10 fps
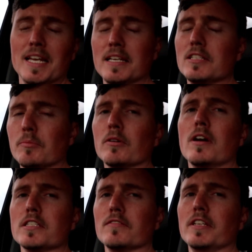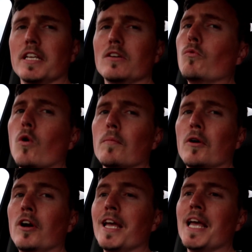and it is progressively getting
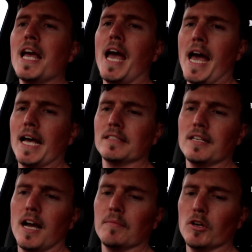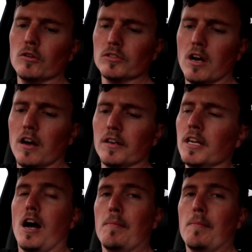warmer as time goes on.